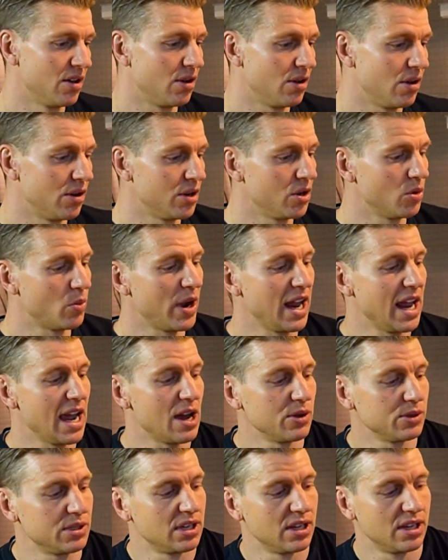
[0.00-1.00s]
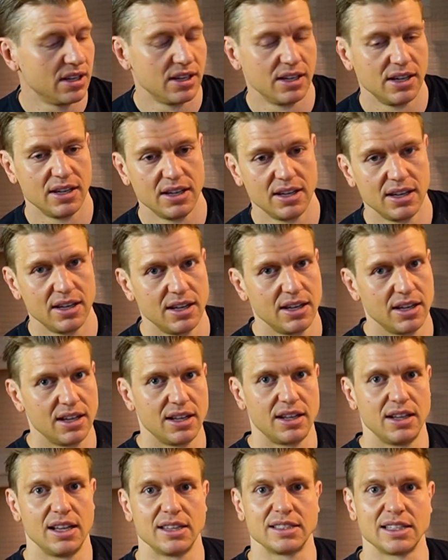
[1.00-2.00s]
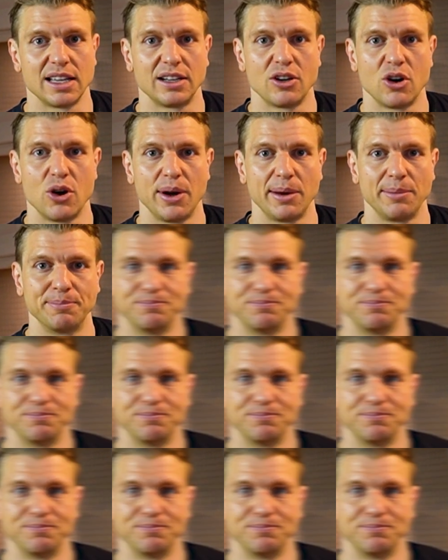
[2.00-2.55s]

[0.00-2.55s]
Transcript: on the way out, let's get going.